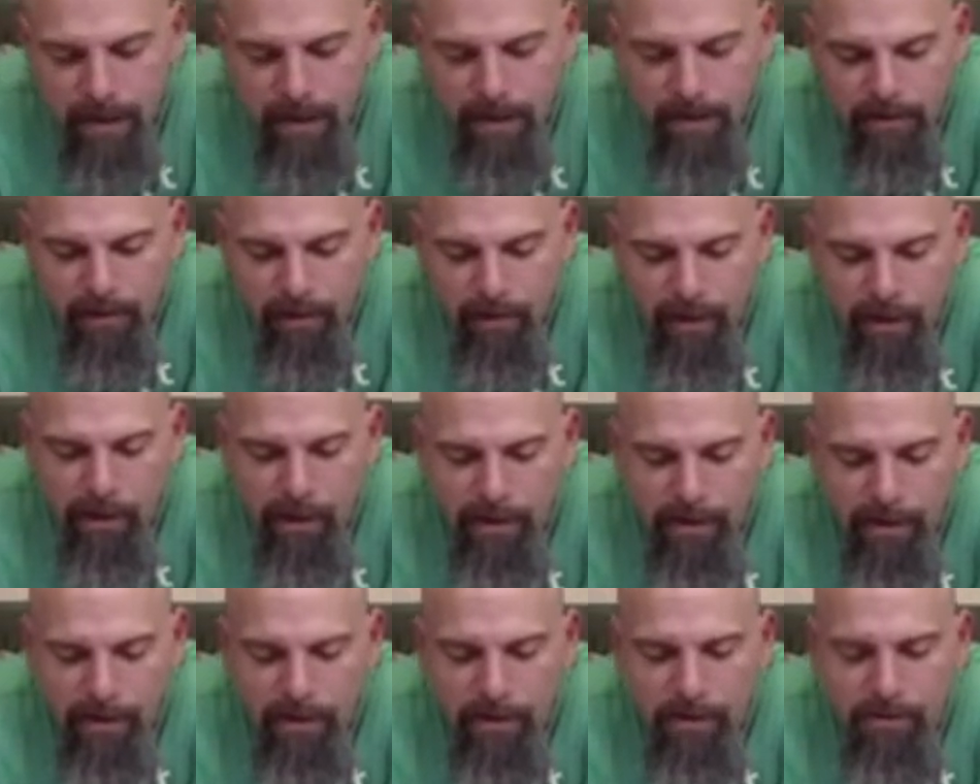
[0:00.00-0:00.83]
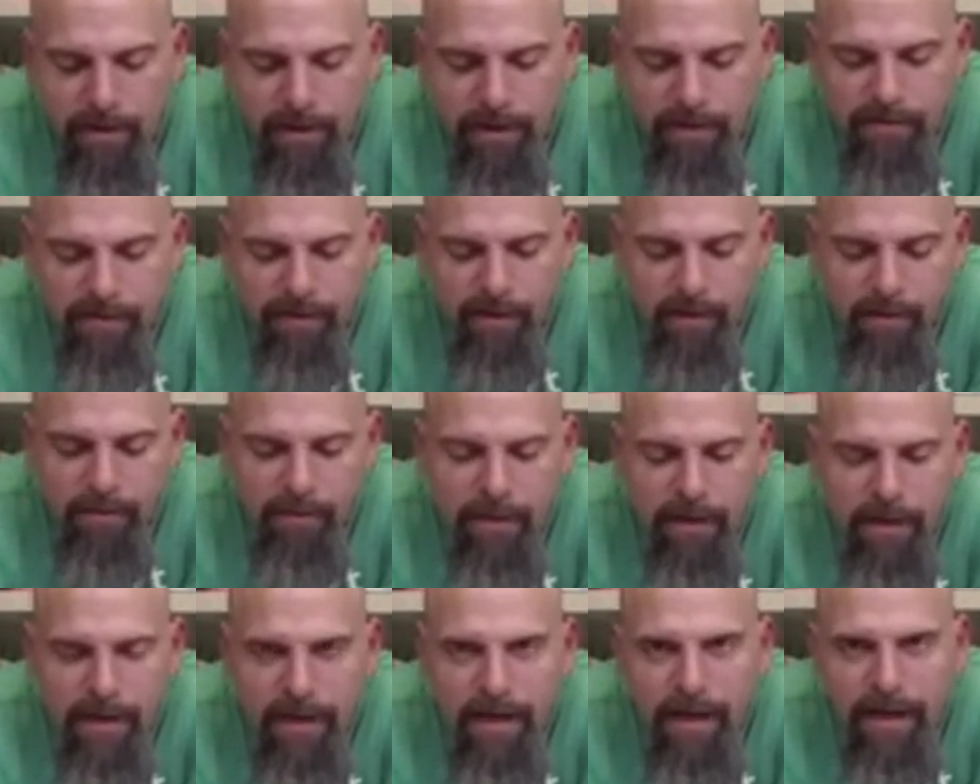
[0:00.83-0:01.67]
So anyway, there can be some
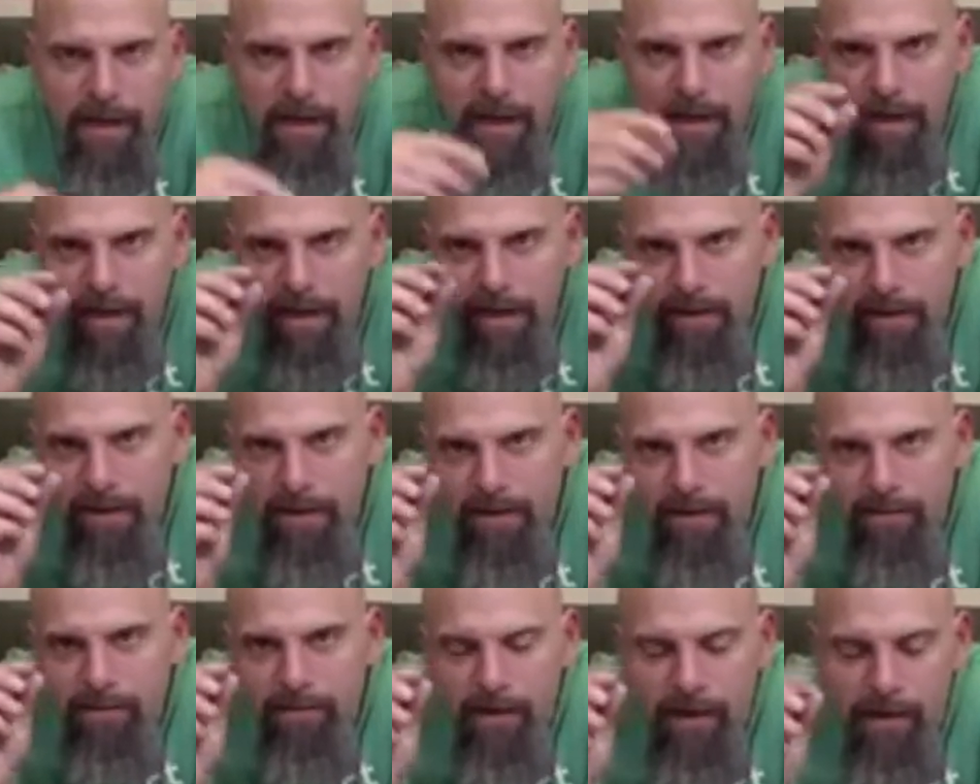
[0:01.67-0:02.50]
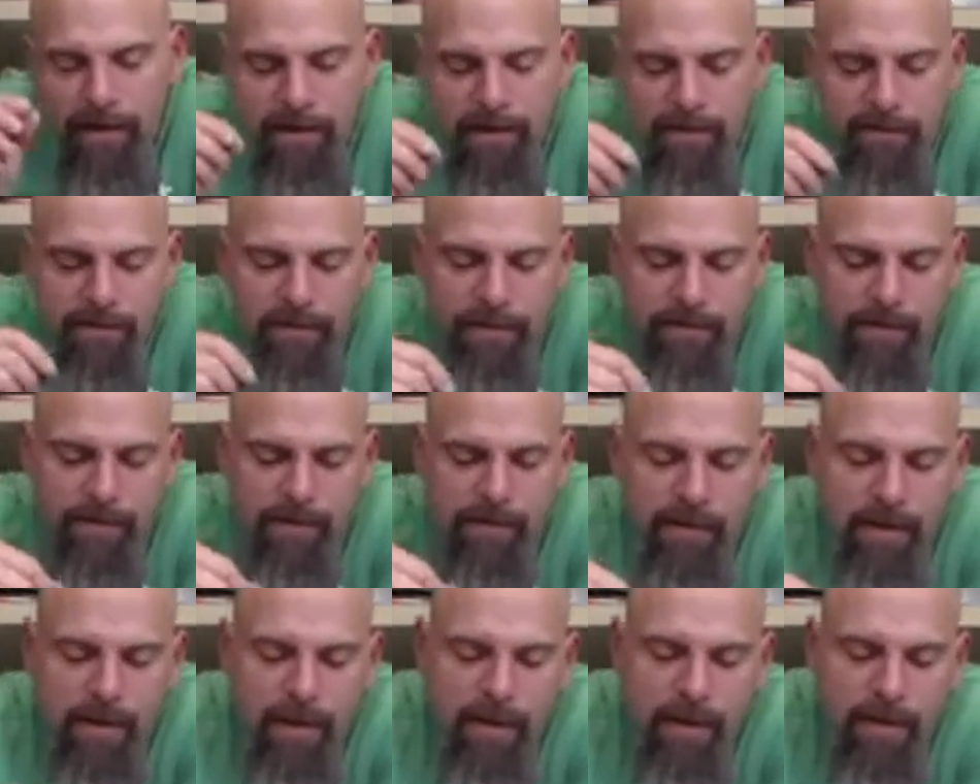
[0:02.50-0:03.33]
little, little variances, and
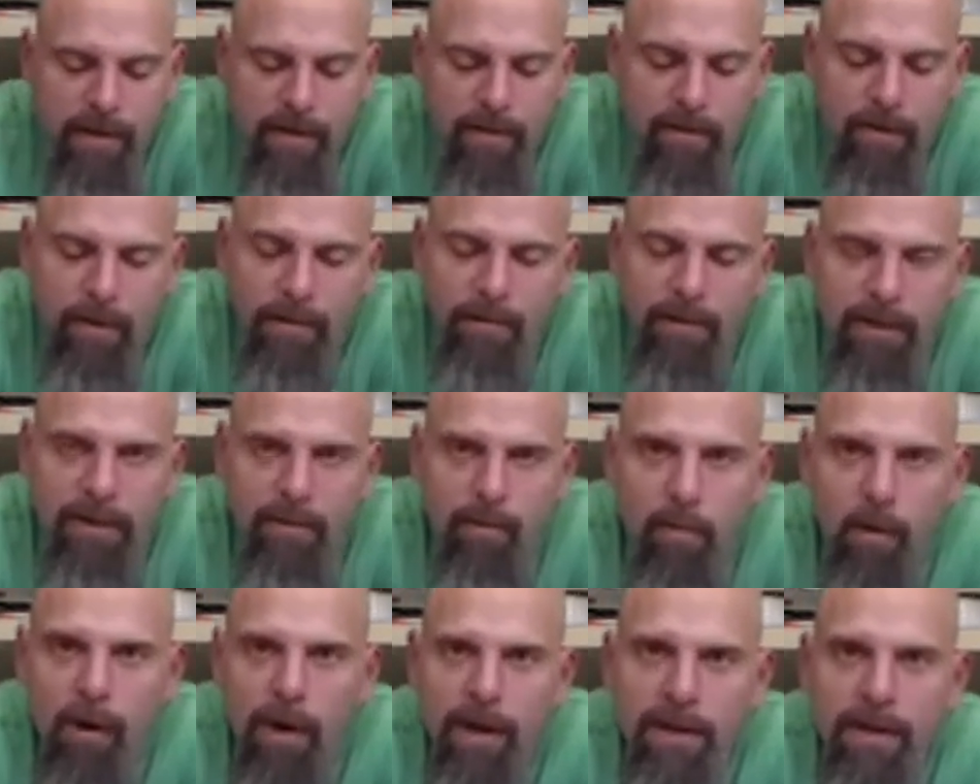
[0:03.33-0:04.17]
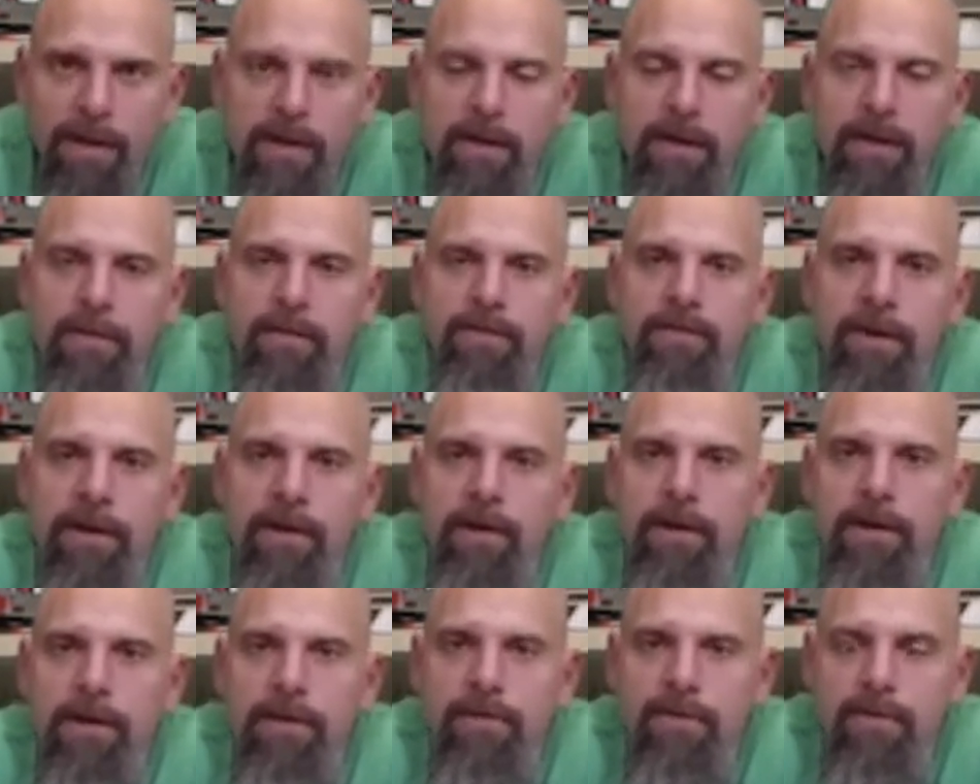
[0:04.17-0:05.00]
normally one little
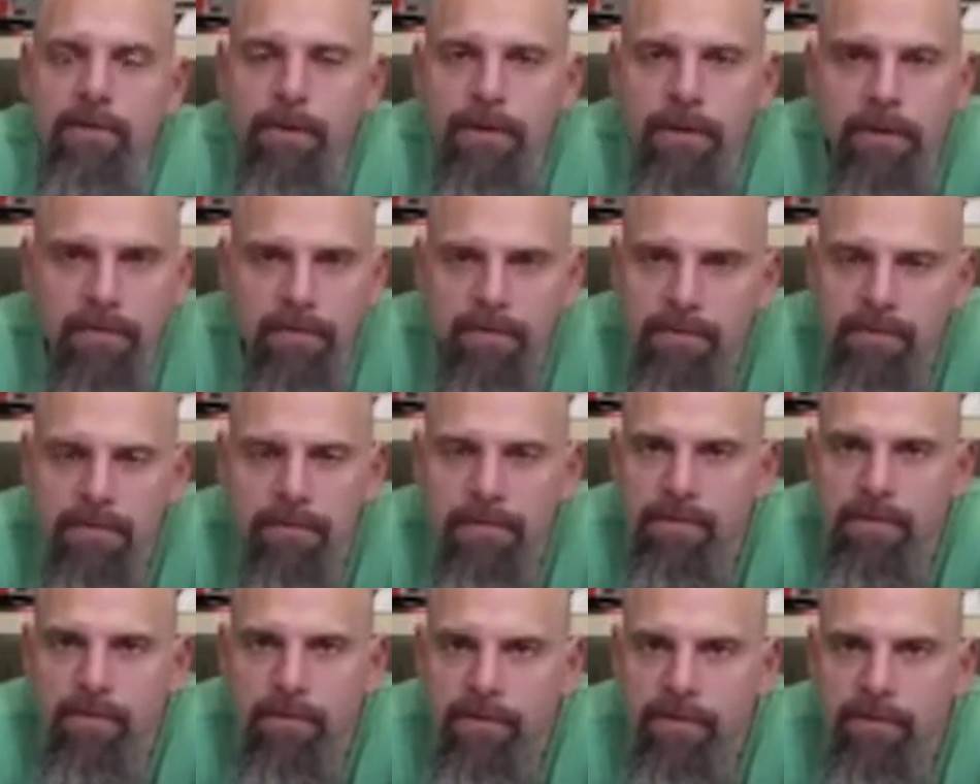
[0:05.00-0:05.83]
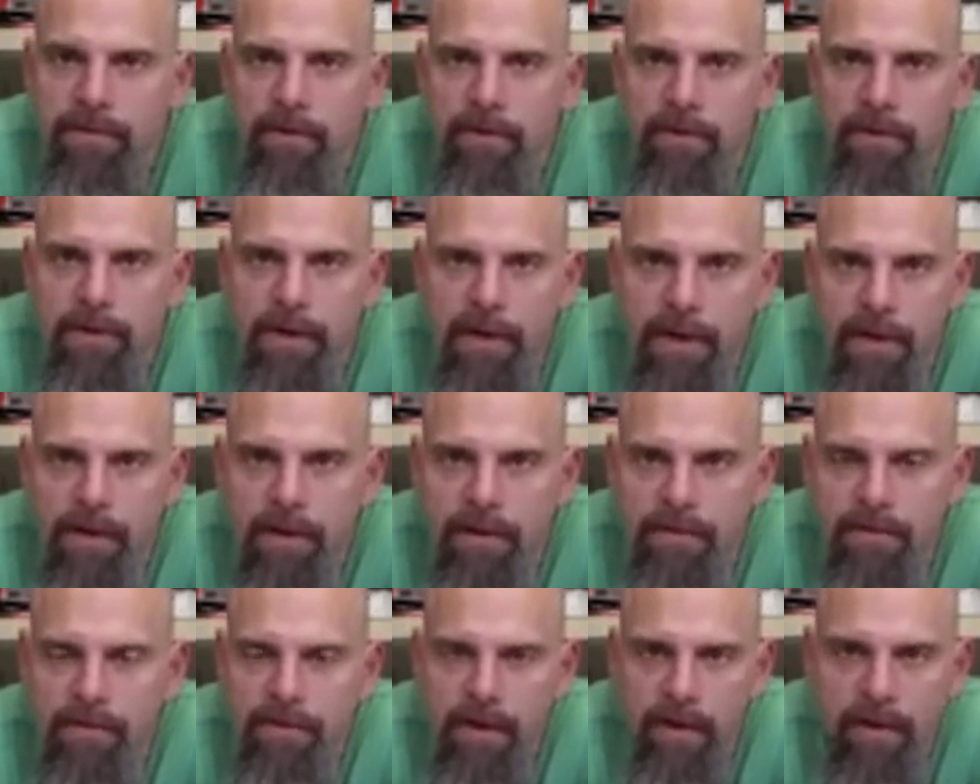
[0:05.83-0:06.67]
variance wouldn't result in a
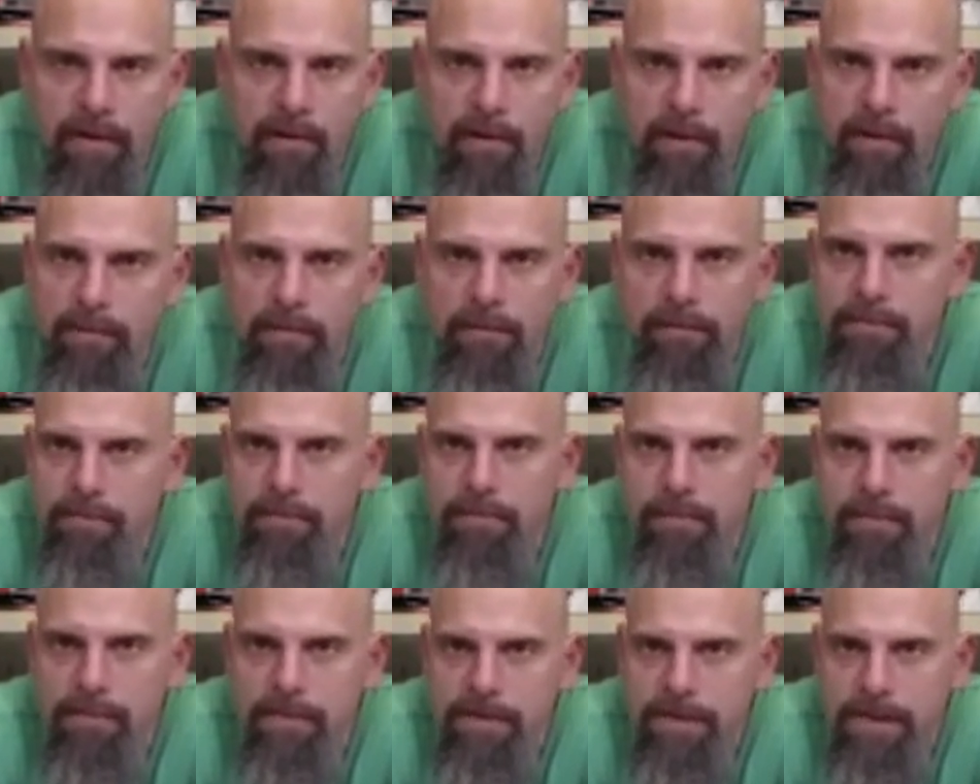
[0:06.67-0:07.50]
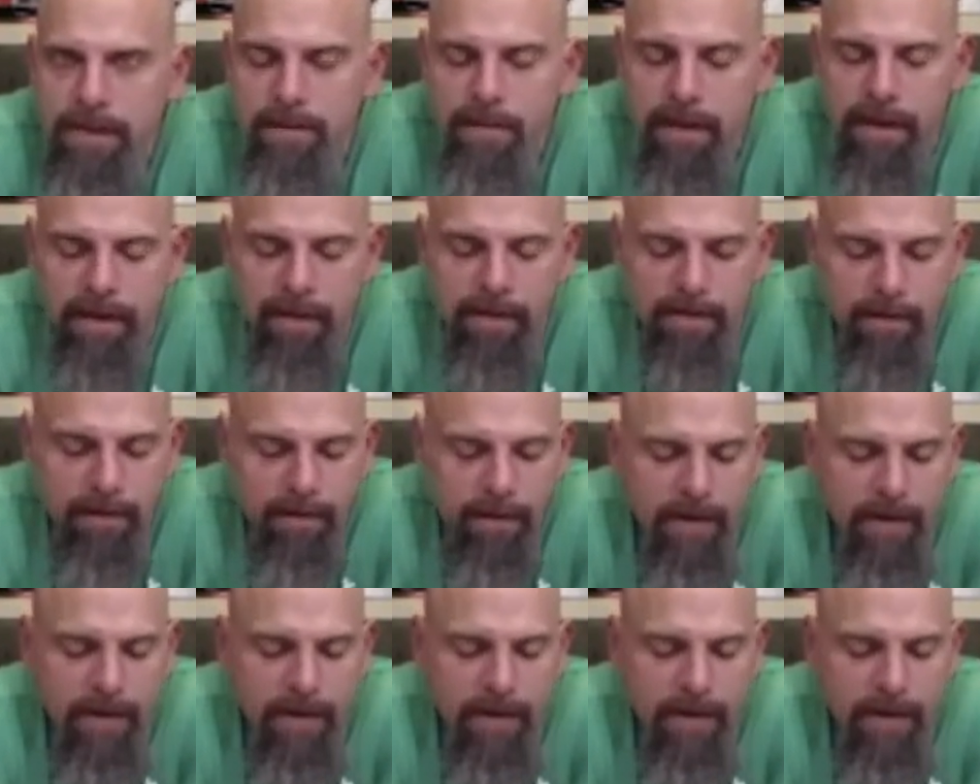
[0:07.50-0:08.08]
terrible Z-band,